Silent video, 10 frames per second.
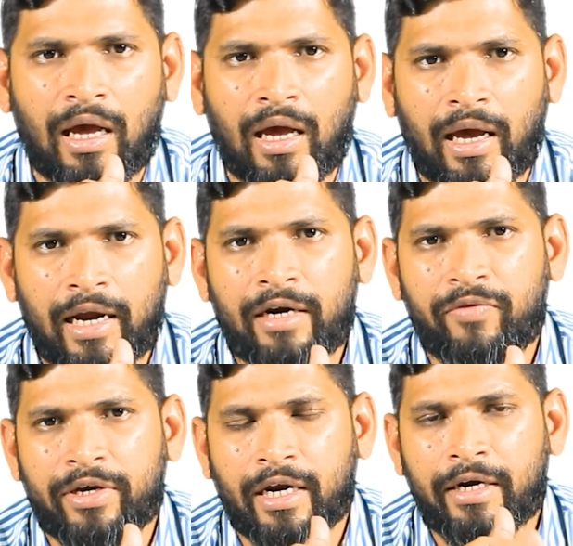and
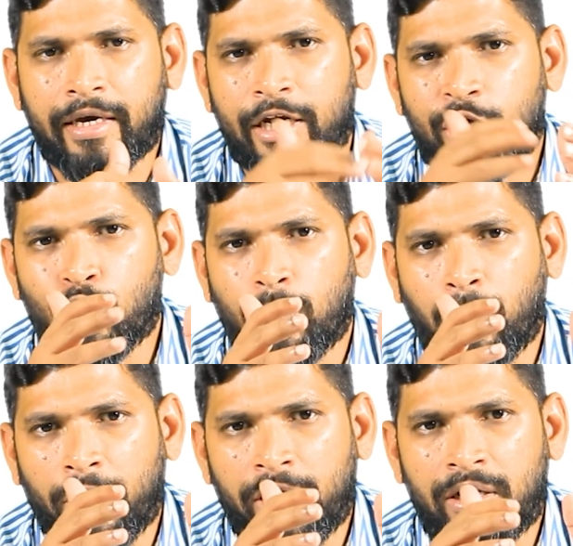we can take it to a
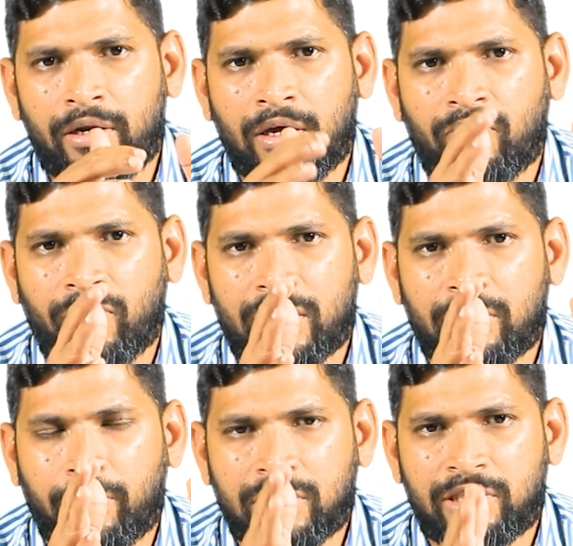point where the
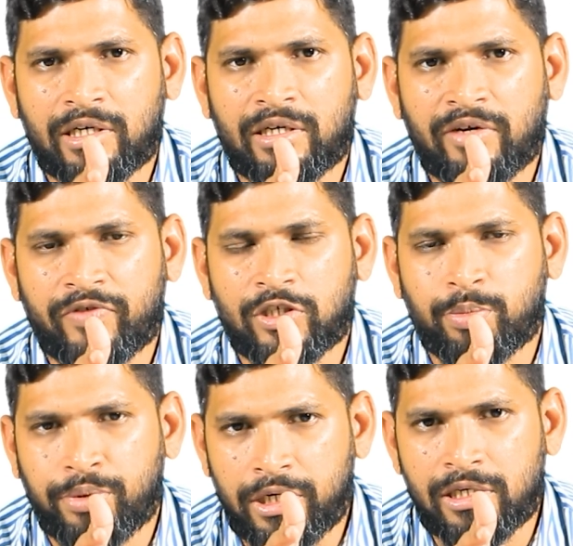budget, if it's
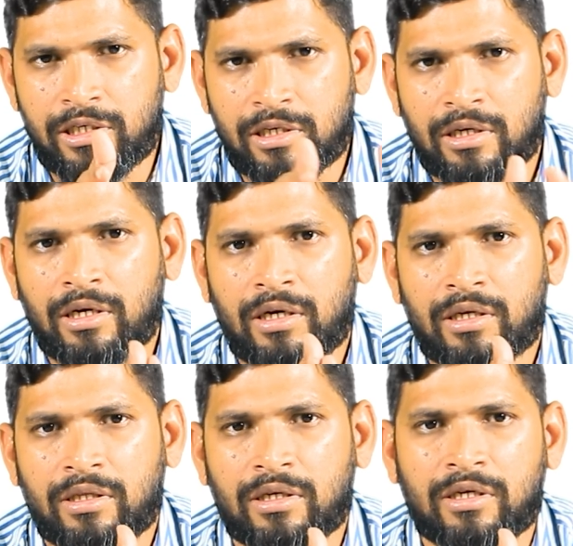breached,
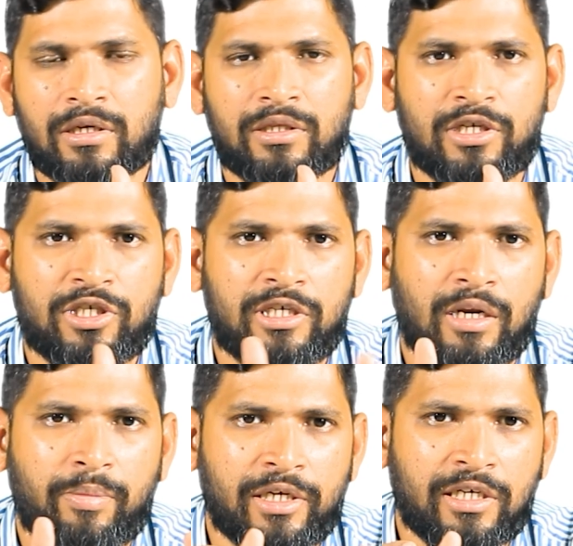the
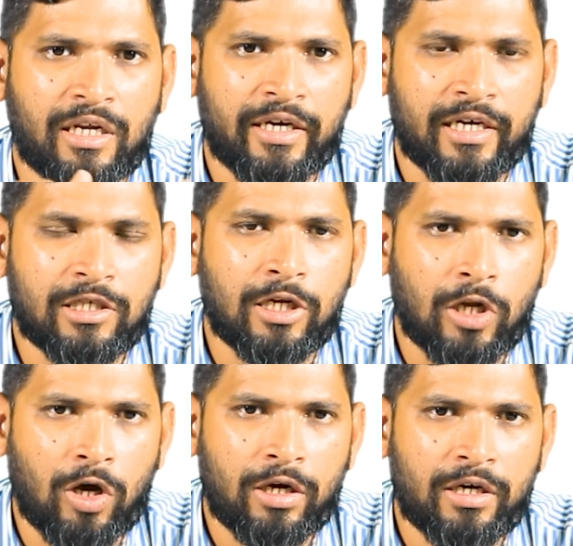GL basically gets
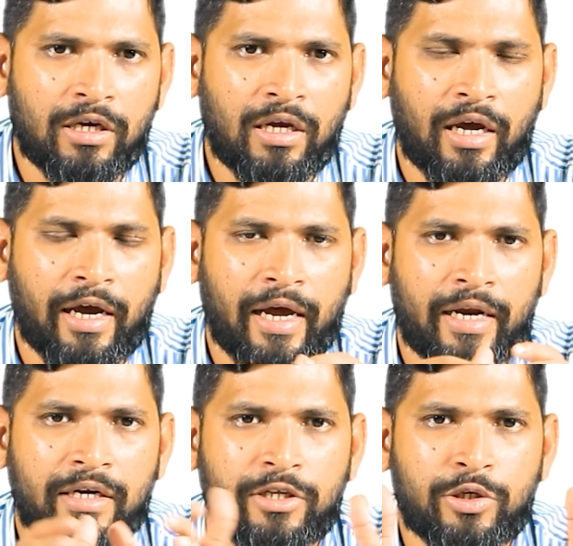locked
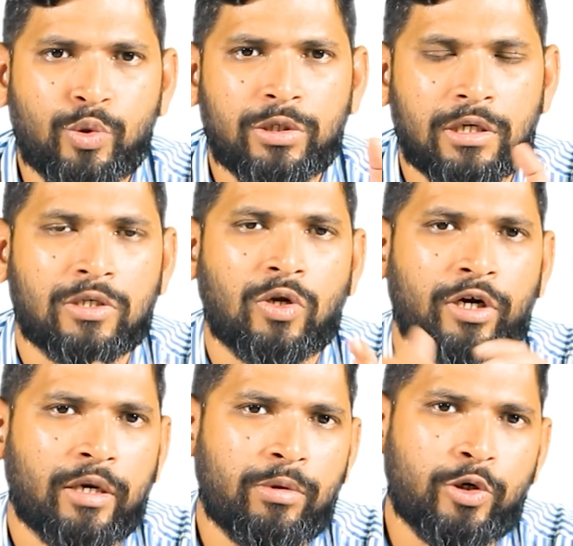and the user is not
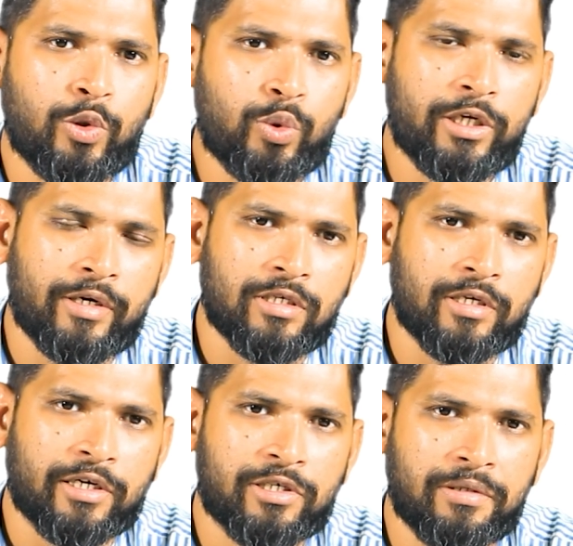able to do the
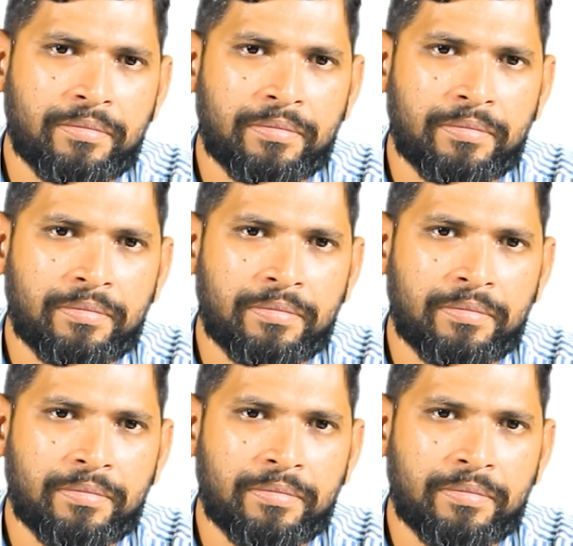transaction.